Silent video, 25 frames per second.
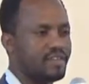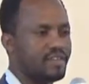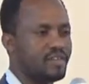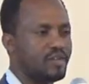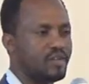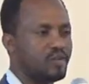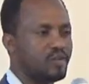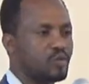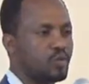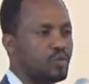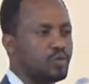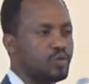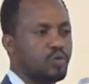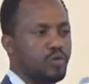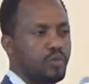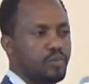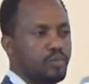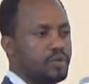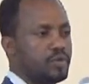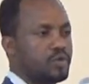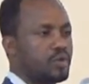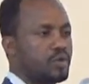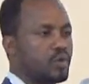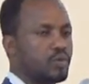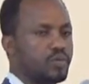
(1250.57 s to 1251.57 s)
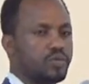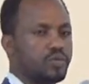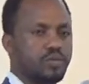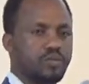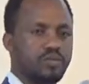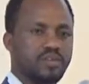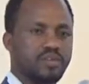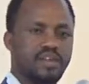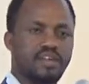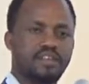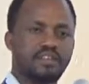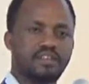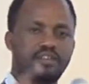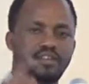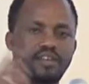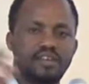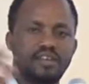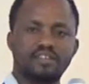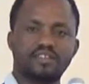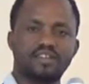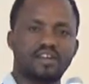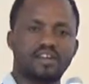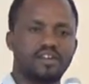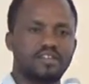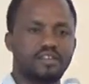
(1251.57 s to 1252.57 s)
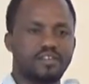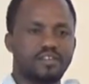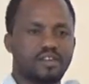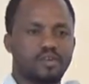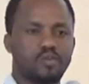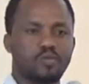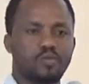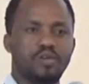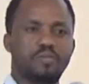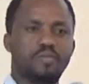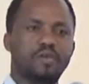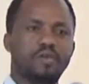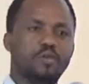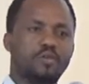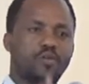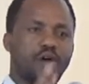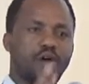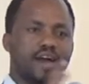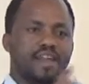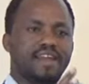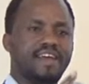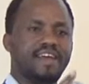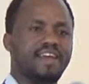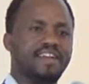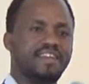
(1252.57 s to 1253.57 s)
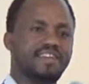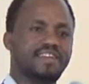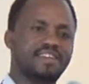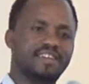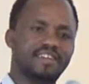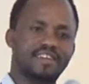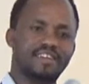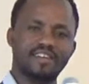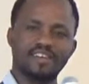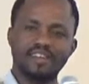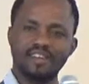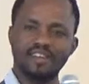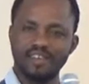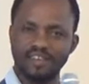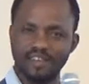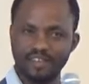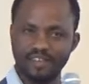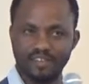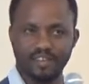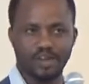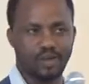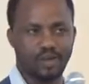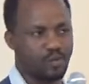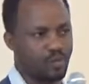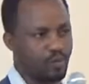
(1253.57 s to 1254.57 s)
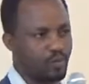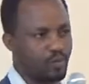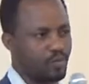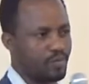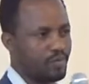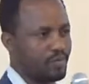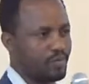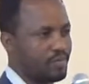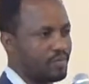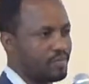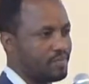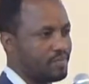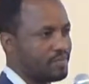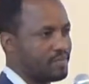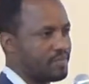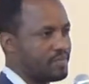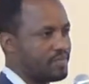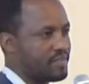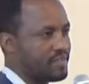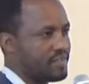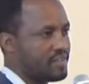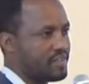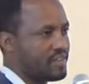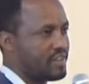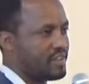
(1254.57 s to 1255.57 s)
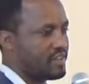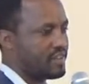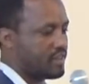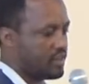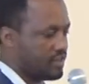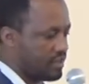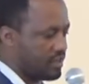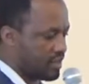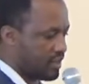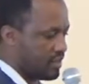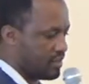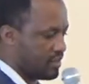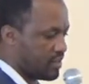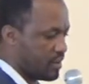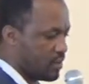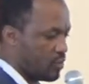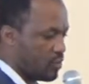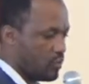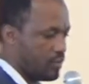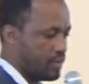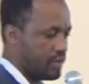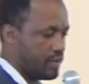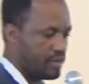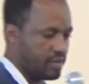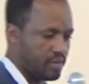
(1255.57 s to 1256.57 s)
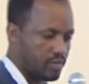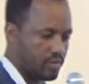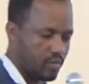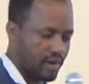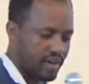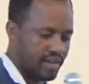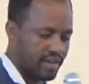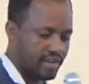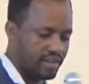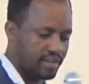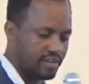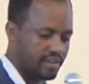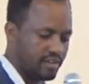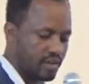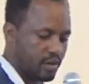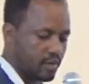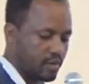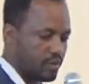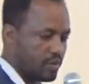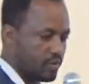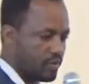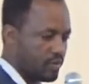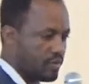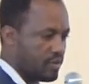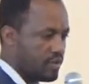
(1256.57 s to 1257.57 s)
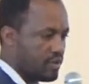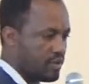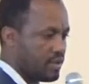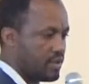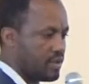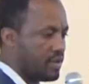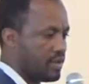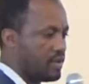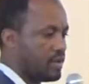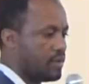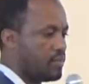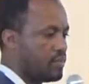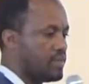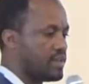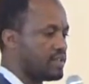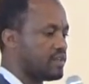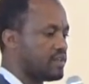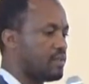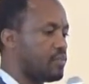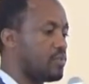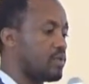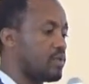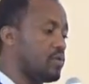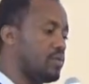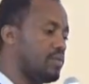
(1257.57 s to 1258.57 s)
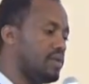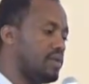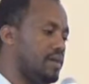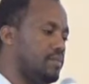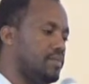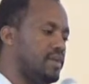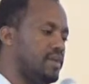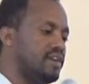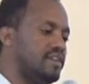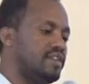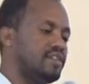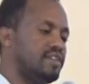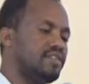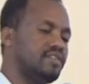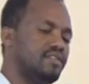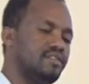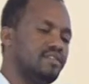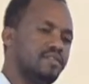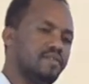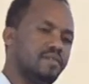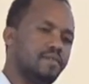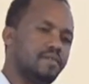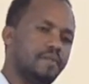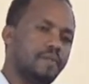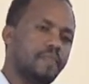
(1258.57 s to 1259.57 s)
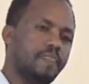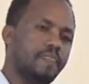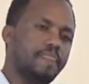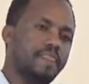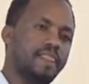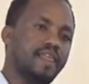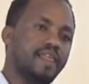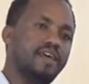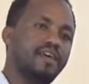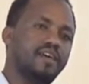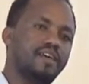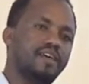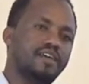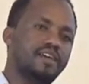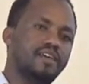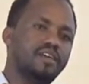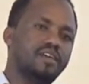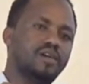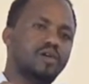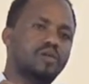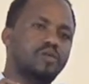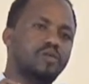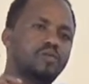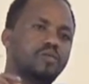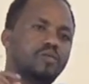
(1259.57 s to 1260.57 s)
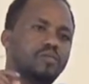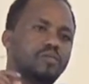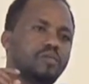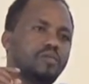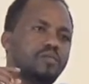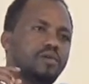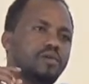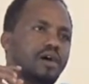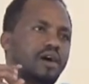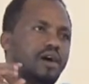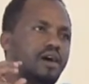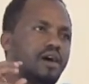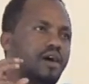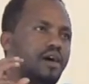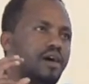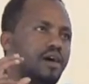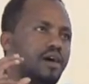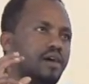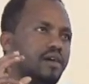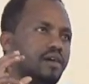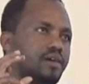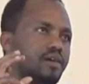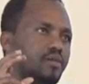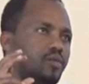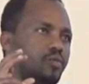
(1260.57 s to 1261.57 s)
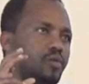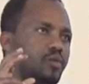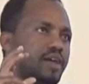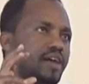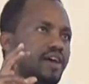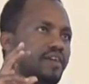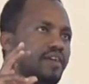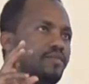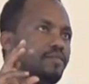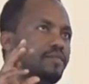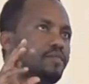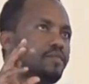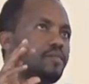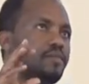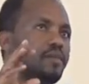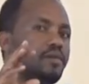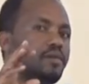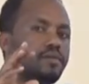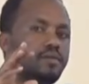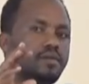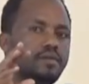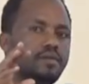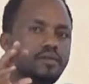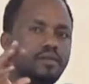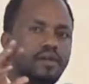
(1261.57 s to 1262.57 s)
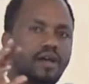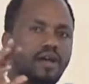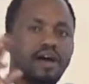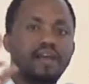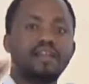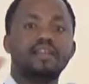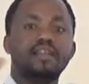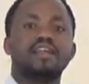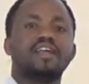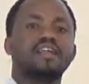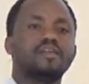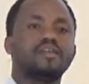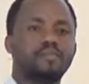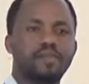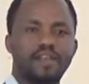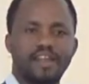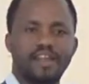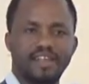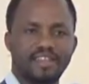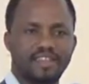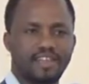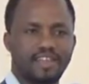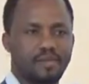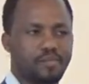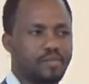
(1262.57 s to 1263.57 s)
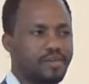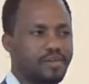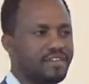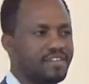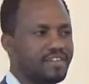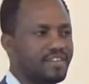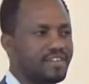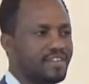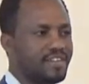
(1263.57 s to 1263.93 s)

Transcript: So it will be 0. So the tensor entry will be 1 and 0. Tensor entry will be 1 and 0. But the problem is, you know, we have 100 billion triples.